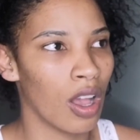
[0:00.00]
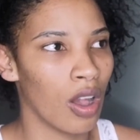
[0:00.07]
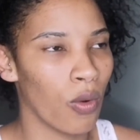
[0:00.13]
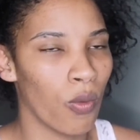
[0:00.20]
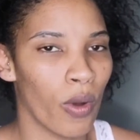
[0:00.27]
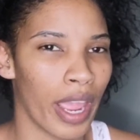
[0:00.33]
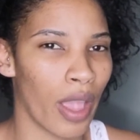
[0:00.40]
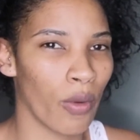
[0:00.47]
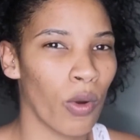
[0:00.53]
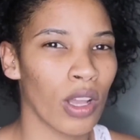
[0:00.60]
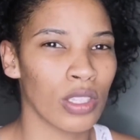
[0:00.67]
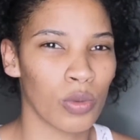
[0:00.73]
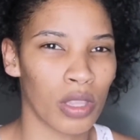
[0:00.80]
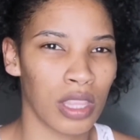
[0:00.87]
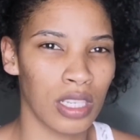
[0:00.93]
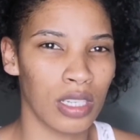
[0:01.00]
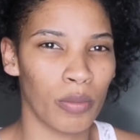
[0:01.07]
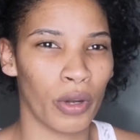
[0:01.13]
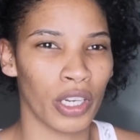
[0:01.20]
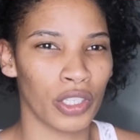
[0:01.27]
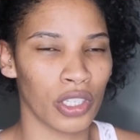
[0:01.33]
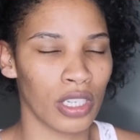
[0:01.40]
where I was within
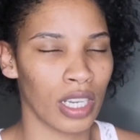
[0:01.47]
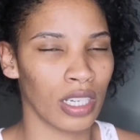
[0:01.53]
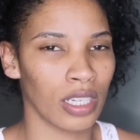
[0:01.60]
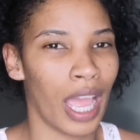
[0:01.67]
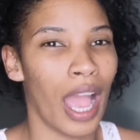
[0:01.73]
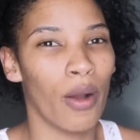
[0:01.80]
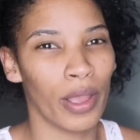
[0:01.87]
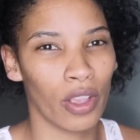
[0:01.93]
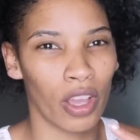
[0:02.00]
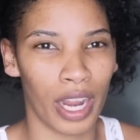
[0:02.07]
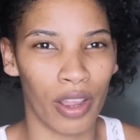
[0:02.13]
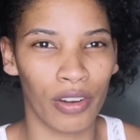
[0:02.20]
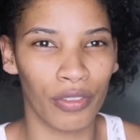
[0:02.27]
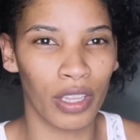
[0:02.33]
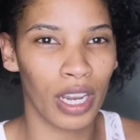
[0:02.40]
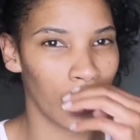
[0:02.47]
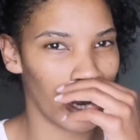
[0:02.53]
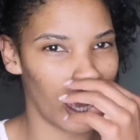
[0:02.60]
depression and how I got out of it, and